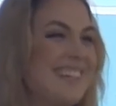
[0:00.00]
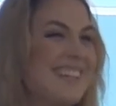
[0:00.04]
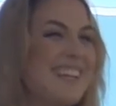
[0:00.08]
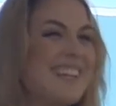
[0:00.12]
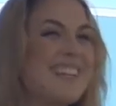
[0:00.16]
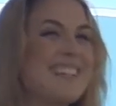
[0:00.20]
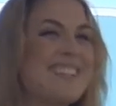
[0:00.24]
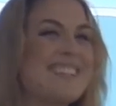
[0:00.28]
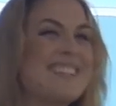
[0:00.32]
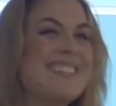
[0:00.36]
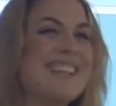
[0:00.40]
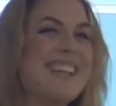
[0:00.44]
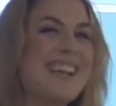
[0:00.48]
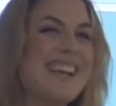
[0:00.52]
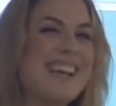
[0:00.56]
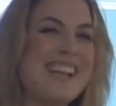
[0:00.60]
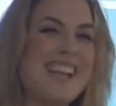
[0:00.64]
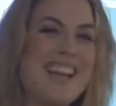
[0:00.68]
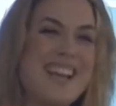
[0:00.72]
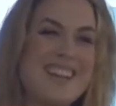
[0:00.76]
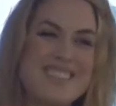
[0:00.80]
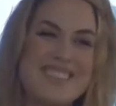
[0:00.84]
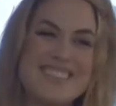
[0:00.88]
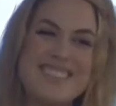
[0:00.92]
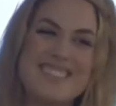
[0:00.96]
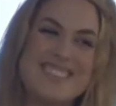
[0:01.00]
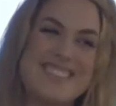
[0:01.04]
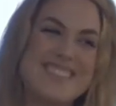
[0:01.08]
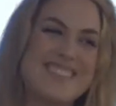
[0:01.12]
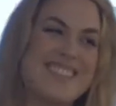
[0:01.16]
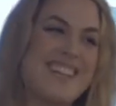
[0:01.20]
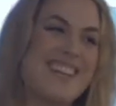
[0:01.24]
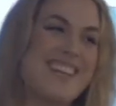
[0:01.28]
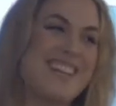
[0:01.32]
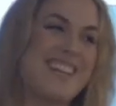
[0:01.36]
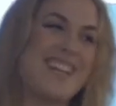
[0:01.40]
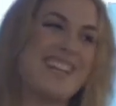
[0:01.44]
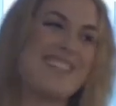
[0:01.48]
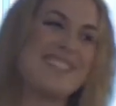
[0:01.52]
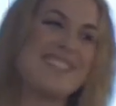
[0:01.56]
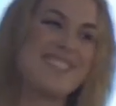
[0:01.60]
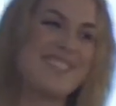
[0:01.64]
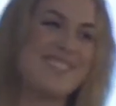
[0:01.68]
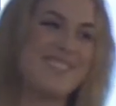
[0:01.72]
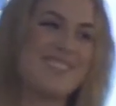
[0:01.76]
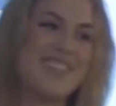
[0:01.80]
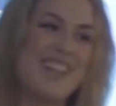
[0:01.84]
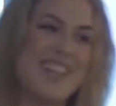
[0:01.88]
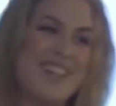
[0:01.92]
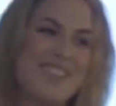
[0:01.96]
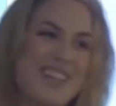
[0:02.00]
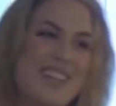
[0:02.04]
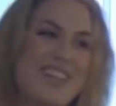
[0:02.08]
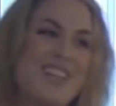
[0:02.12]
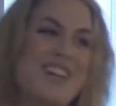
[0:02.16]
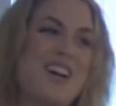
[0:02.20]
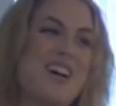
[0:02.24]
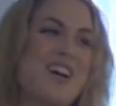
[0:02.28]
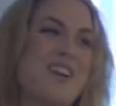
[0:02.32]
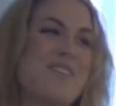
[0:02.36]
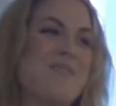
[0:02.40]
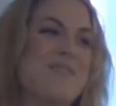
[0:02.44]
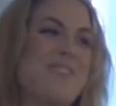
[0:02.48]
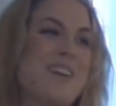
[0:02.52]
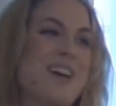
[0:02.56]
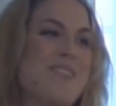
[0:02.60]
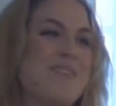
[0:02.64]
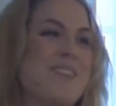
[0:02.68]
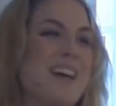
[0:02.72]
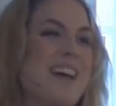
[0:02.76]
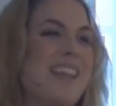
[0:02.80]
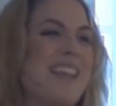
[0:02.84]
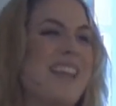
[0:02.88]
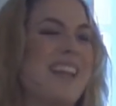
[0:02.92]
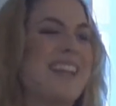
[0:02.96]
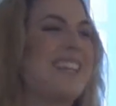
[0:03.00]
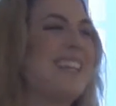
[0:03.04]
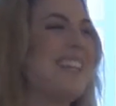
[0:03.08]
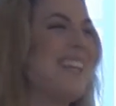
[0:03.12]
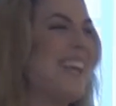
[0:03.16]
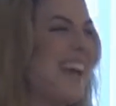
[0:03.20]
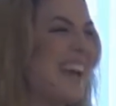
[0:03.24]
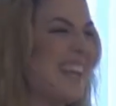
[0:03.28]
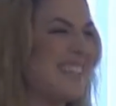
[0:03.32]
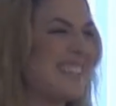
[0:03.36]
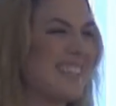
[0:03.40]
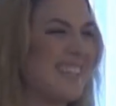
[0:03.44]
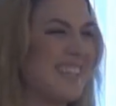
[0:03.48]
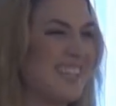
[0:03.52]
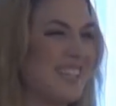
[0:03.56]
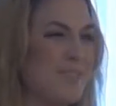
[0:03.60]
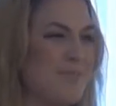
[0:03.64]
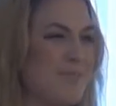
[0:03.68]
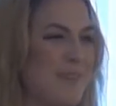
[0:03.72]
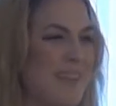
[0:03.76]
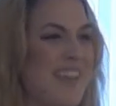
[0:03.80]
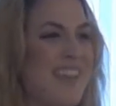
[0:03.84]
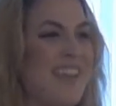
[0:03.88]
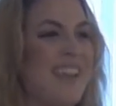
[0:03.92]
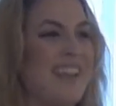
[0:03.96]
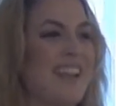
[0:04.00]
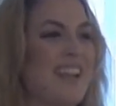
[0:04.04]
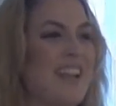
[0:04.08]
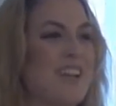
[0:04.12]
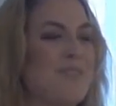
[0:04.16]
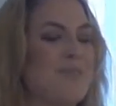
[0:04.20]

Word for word: it's not every single day. It's when I wake up, I'm not like, yes, I get to paint.